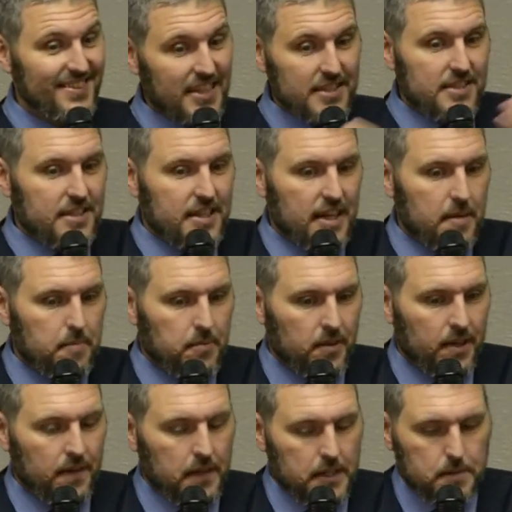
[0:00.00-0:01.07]
That's the game
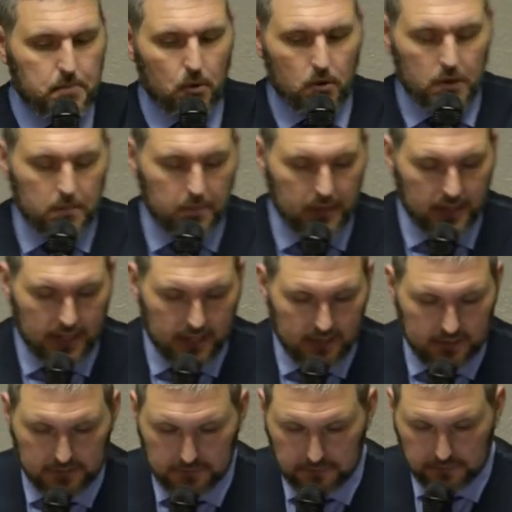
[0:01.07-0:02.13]
plan, that's part of the plan.